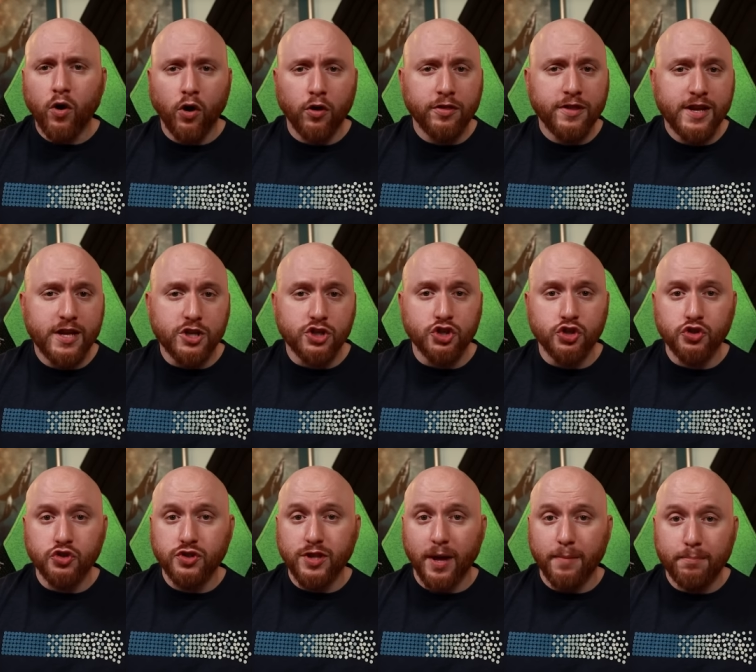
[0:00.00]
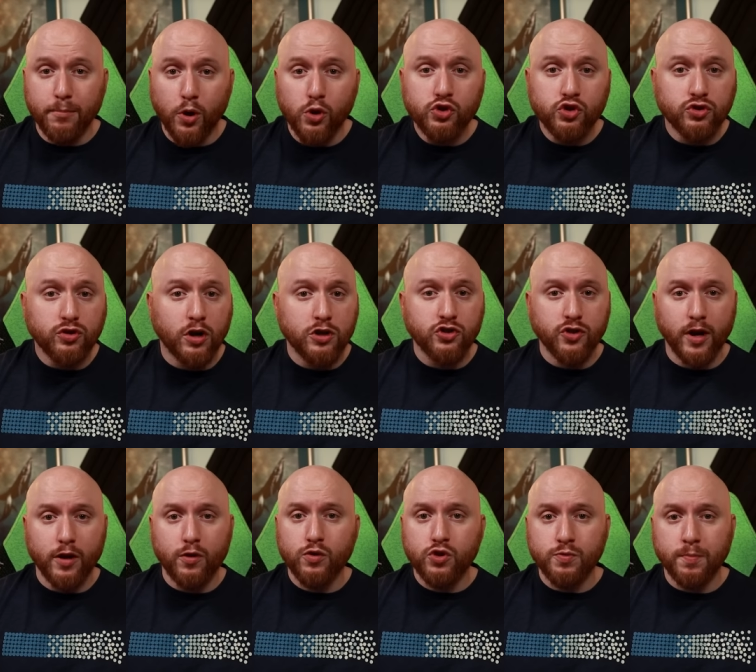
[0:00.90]
all the issues that most large
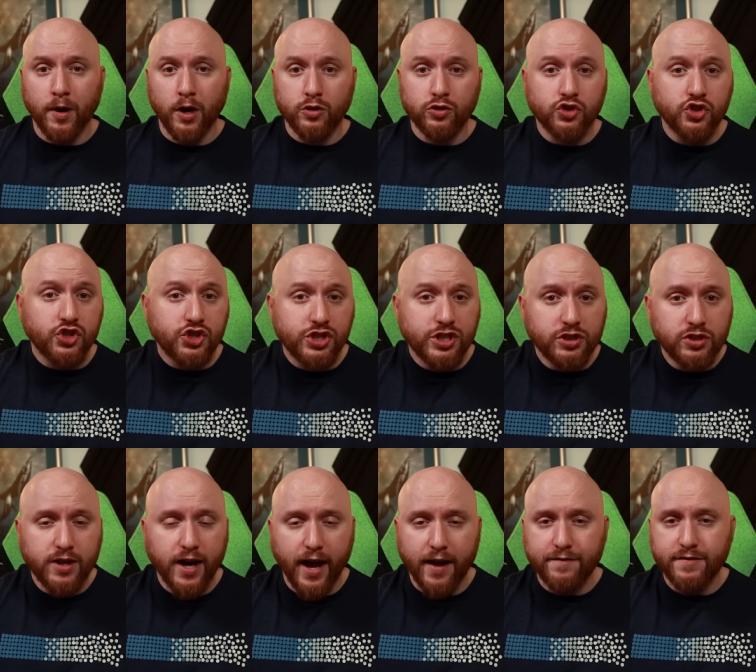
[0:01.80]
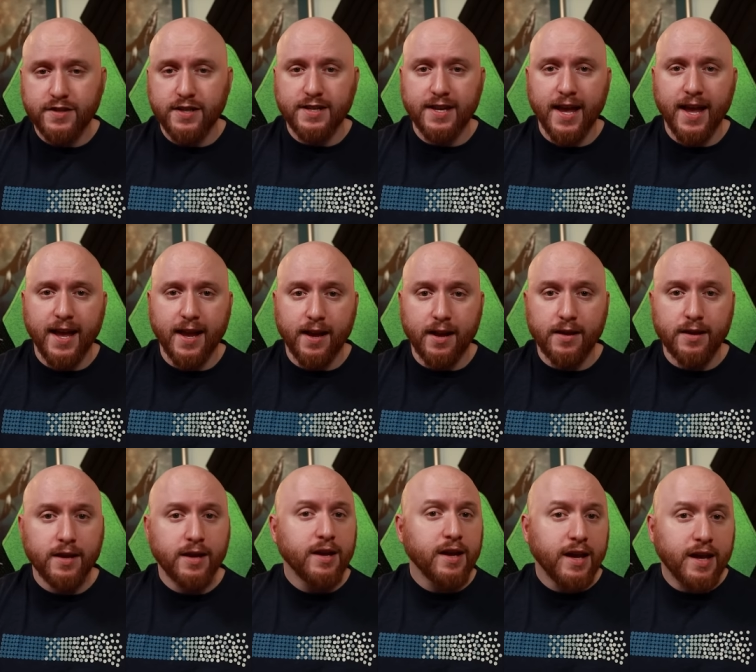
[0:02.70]
language models still have today
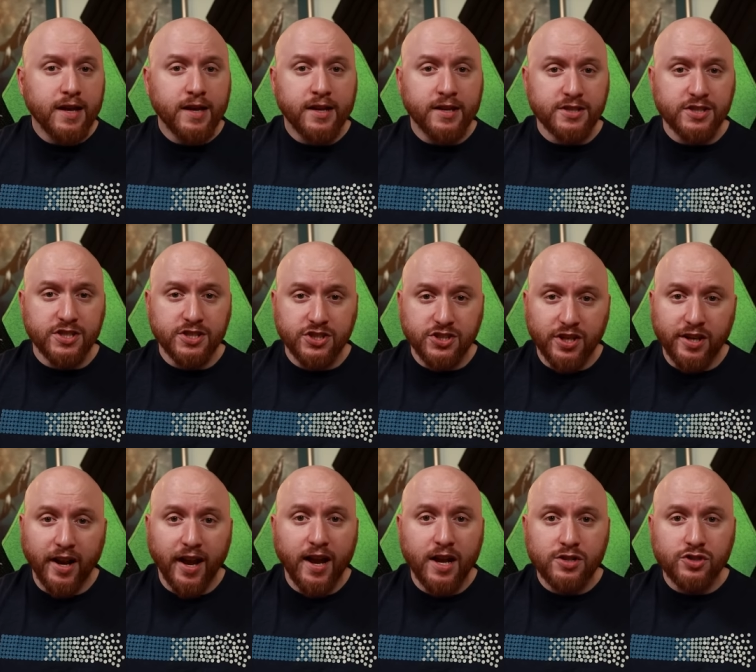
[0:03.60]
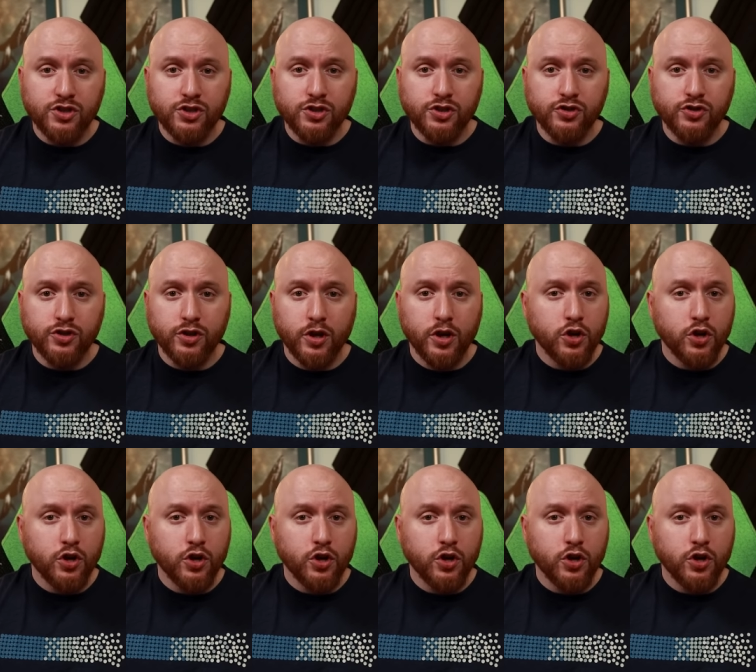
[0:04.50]
inconsistent answers,